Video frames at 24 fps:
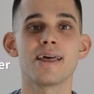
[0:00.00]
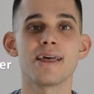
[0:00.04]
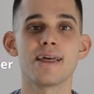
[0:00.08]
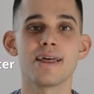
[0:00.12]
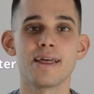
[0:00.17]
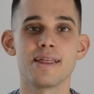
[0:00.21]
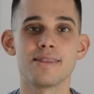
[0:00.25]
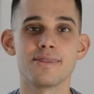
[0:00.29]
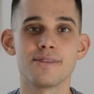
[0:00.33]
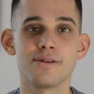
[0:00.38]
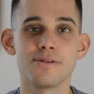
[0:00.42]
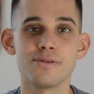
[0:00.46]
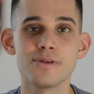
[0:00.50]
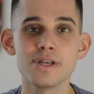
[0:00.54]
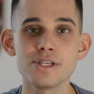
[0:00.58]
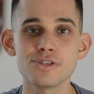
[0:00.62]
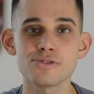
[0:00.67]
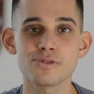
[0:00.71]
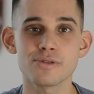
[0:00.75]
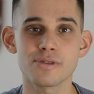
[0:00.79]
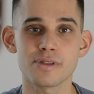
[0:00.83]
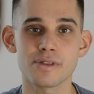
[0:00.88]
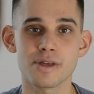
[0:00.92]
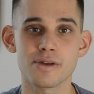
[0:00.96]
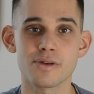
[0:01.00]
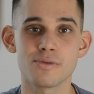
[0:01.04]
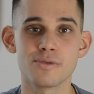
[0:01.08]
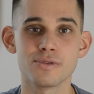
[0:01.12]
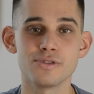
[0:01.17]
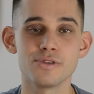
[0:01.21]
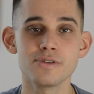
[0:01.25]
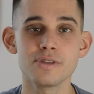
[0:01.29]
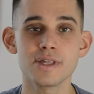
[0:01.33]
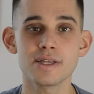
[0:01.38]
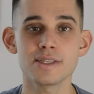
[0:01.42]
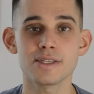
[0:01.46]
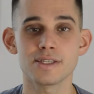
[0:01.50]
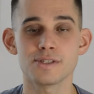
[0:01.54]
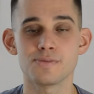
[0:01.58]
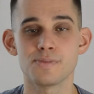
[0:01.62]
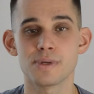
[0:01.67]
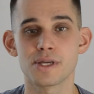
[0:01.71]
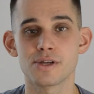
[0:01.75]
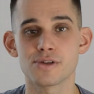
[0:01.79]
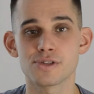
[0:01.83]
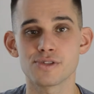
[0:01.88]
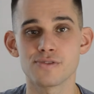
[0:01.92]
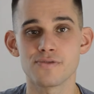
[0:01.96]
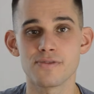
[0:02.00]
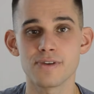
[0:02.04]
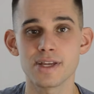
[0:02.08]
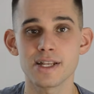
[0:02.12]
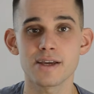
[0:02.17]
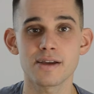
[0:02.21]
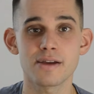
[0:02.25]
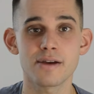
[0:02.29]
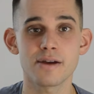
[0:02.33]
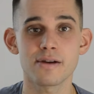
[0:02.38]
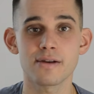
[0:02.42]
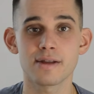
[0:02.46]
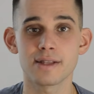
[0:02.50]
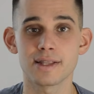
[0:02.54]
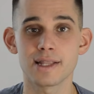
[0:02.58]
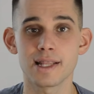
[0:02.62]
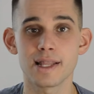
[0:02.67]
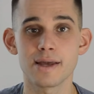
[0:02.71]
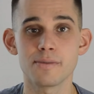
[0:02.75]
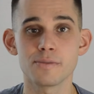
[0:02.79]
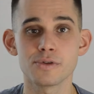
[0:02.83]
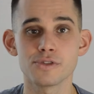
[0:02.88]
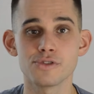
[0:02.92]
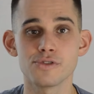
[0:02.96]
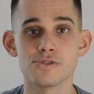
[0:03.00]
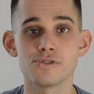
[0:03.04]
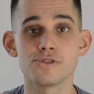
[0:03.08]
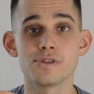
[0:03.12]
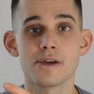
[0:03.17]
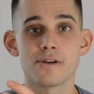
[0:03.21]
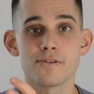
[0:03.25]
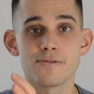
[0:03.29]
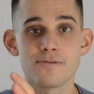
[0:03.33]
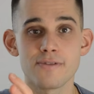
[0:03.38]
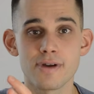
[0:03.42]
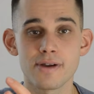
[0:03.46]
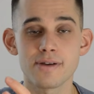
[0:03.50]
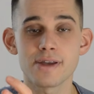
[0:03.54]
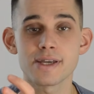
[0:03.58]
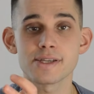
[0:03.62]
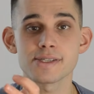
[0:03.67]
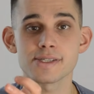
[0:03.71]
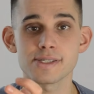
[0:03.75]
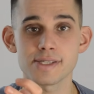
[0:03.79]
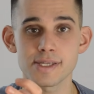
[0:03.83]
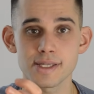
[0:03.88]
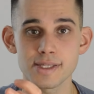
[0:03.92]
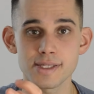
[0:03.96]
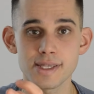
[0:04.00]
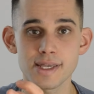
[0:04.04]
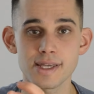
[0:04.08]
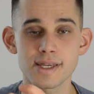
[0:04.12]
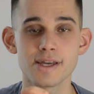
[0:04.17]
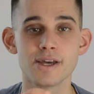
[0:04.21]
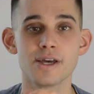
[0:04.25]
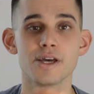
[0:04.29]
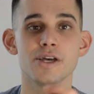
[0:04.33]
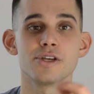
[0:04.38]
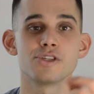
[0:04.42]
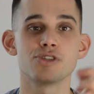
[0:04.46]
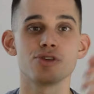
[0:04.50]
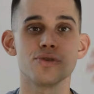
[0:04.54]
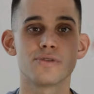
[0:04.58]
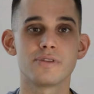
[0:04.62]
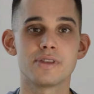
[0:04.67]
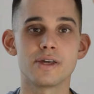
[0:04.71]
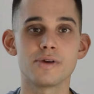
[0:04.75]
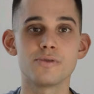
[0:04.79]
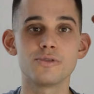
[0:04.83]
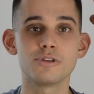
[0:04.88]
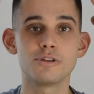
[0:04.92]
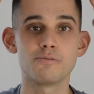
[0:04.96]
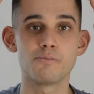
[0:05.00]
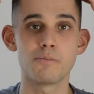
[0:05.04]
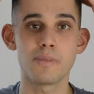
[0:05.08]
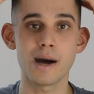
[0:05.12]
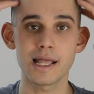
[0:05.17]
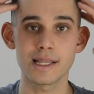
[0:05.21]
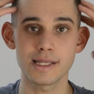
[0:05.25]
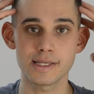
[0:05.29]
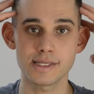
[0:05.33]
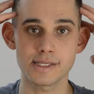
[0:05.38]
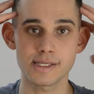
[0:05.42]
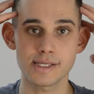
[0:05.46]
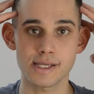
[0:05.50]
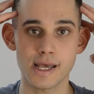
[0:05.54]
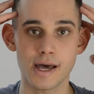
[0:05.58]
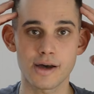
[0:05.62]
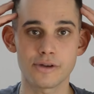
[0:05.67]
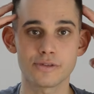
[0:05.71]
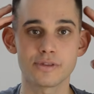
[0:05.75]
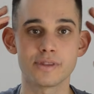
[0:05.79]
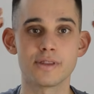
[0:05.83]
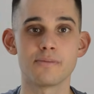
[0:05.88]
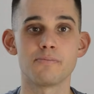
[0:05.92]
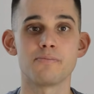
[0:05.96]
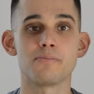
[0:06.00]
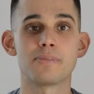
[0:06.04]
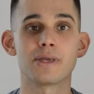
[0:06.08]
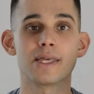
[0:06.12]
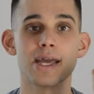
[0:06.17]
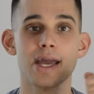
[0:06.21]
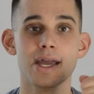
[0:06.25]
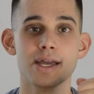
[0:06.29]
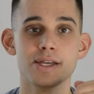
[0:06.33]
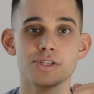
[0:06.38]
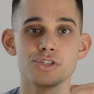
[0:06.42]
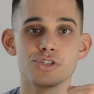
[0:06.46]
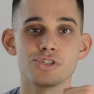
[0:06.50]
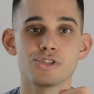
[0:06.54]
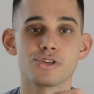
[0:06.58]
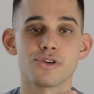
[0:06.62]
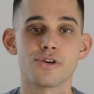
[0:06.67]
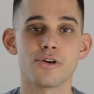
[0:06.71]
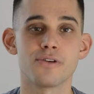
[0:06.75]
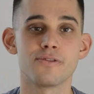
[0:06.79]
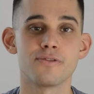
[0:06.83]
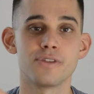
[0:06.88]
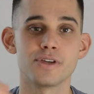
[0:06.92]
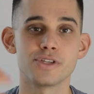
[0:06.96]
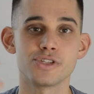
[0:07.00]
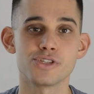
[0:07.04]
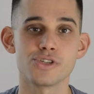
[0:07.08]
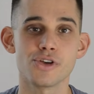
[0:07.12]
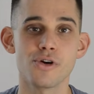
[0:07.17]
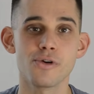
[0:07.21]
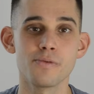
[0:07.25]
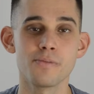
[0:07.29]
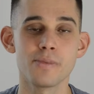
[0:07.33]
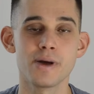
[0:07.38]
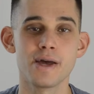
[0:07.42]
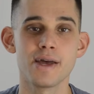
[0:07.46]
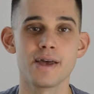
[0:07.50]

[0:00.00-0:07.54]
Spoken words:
And the reason they would do that is because vinegar and lemon juice, they are very acidic, so they would balance out the pH of the soap